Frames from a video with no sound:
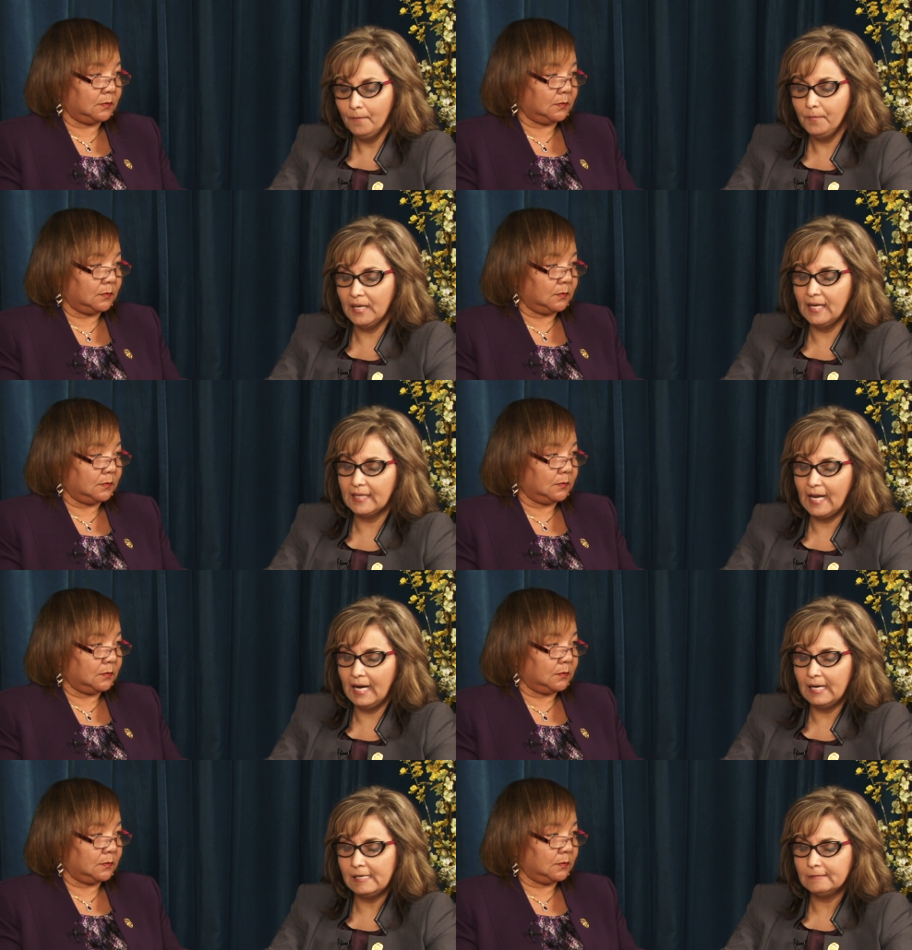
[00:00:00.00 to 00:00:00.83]
Speaker 1: But
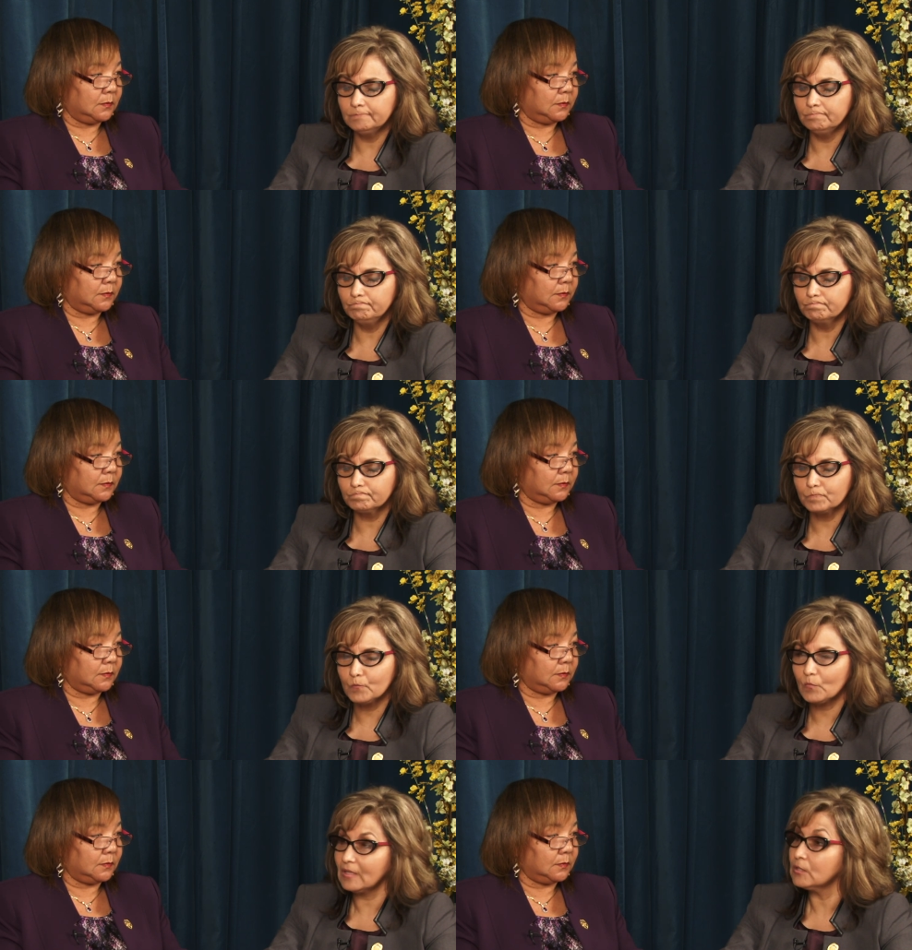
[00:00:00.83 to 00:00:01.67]
um,
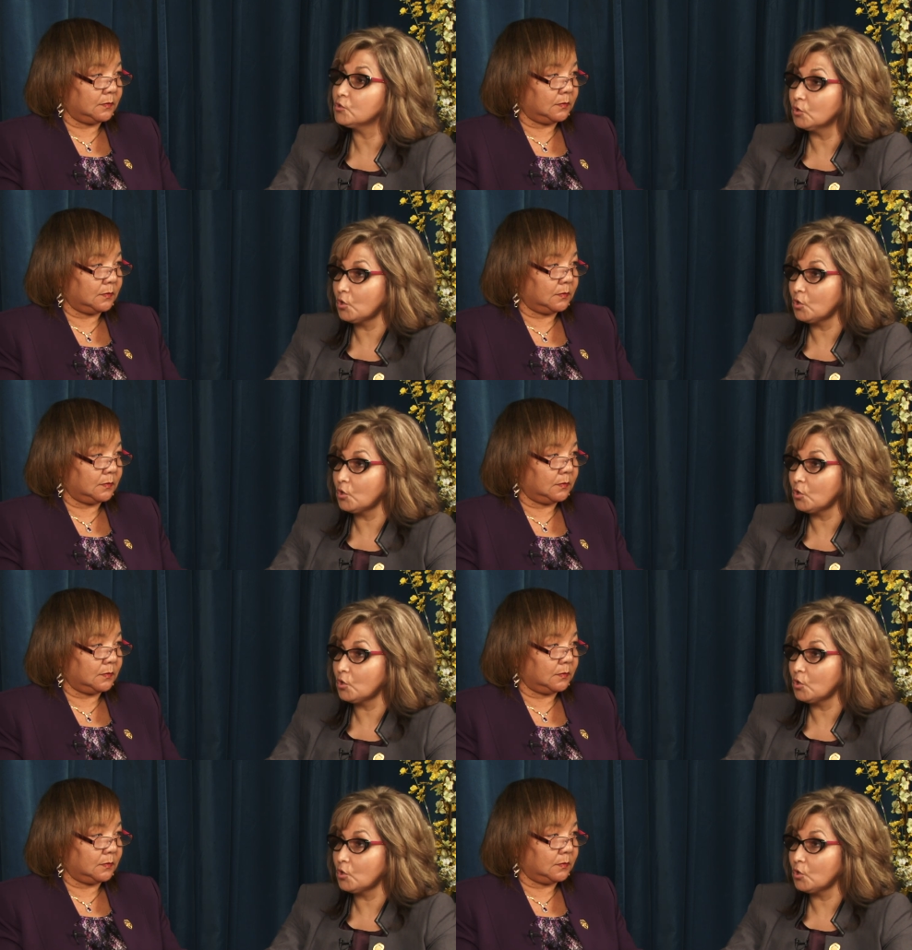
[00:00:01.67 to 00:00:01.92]
it could